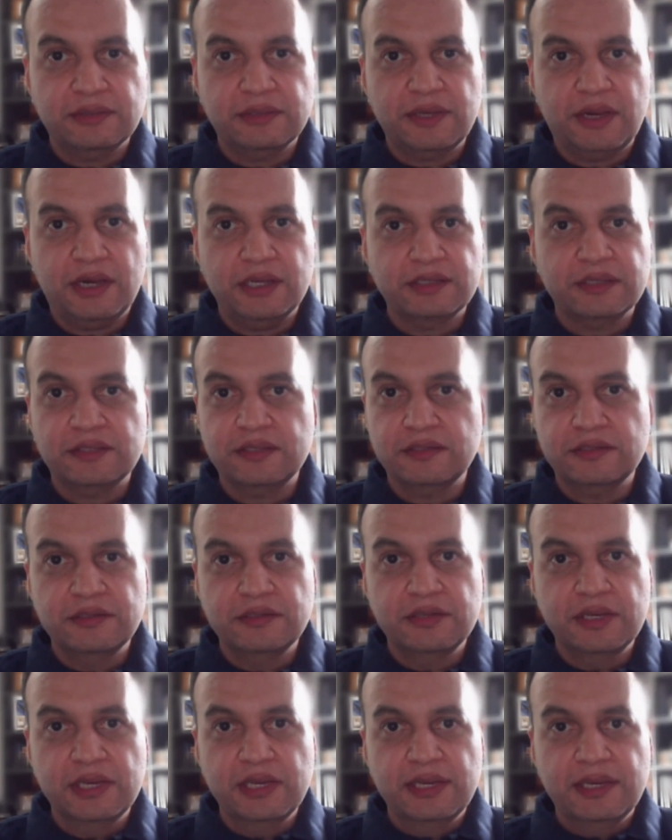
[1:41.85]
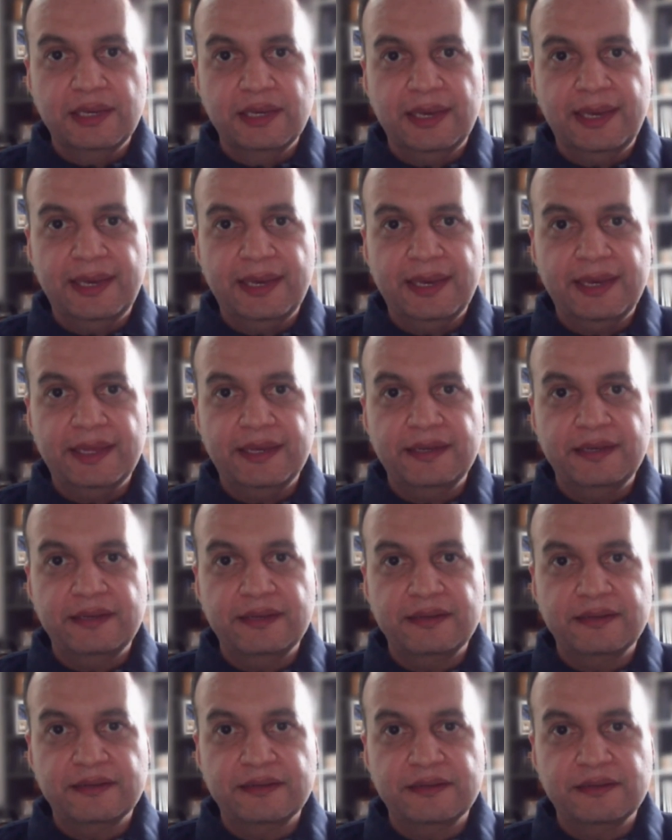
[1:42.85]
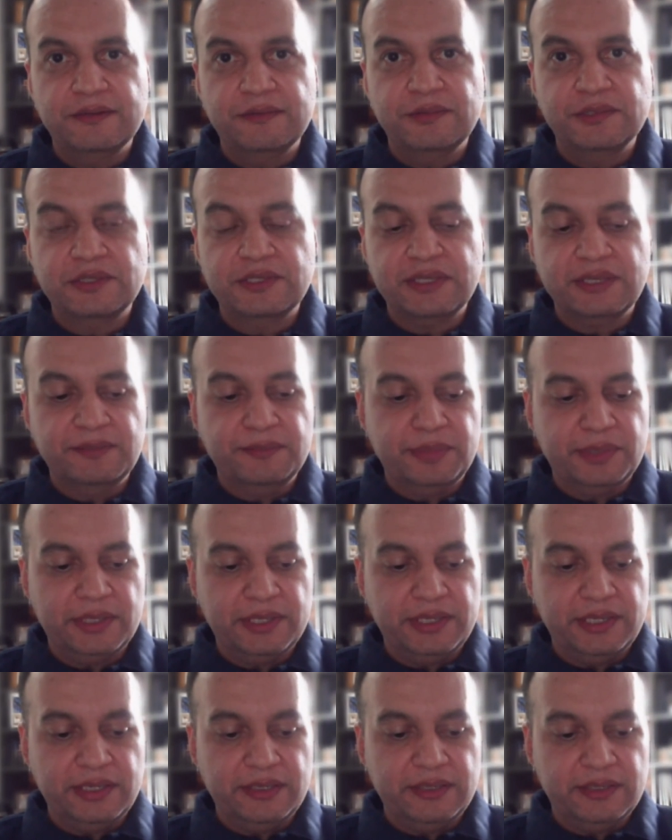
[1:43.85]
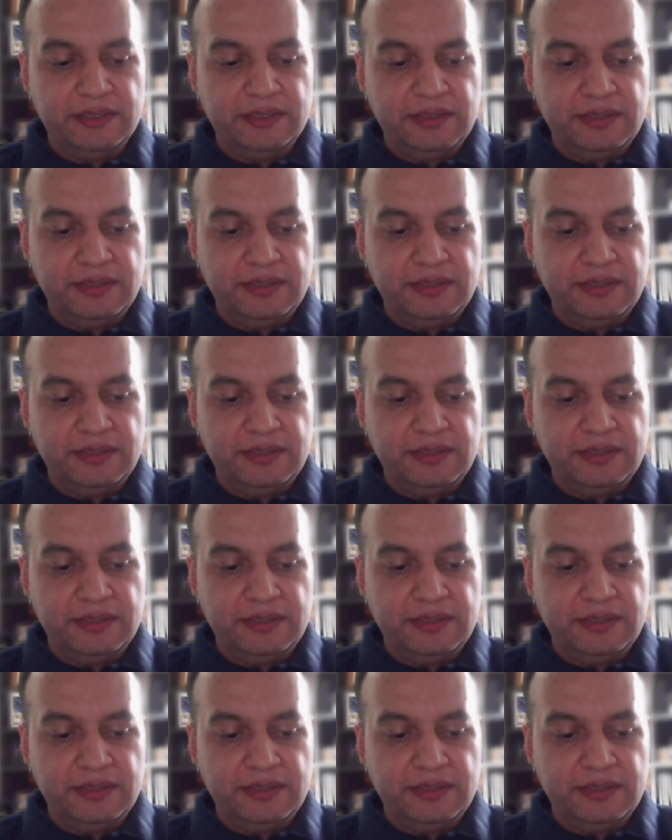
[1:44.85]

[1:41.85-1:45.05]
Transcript: talk to, and would simply